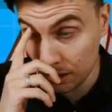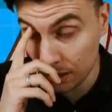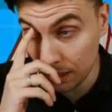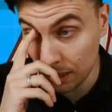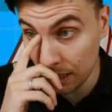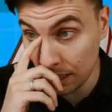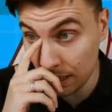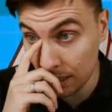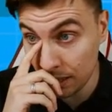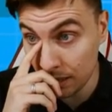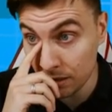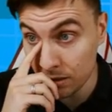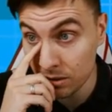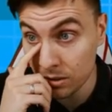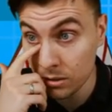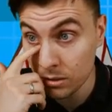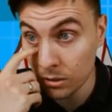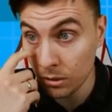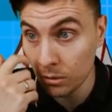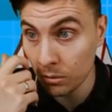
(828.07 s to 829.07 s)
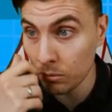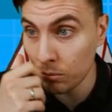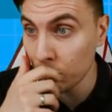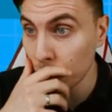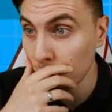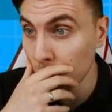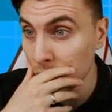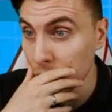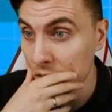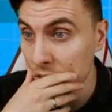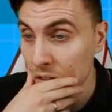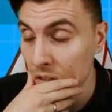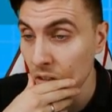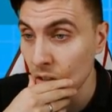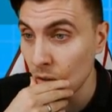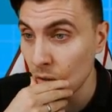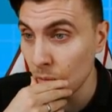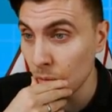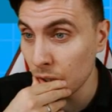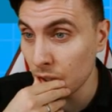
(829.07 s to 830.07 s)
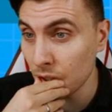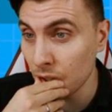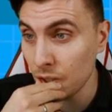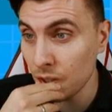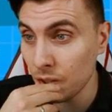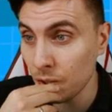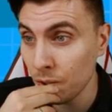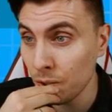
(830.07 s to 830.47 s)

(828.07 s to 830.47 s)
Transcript: Uh, so what are we going to do?